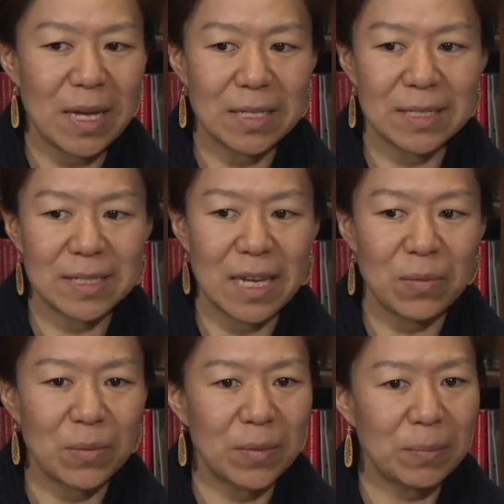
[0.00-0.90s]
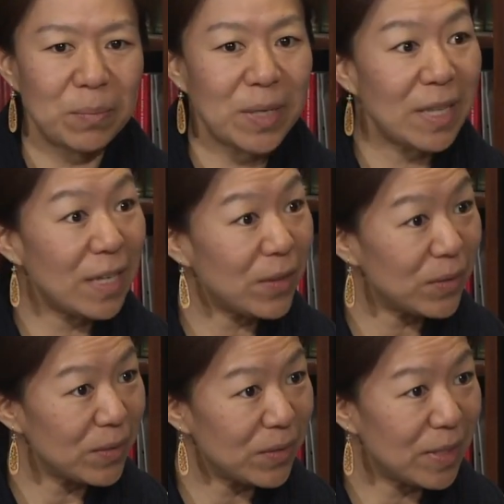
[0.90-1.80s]
unstable
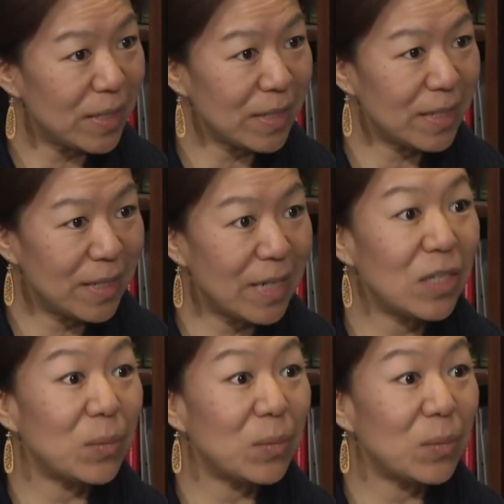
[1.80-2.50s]
period, the kind yes.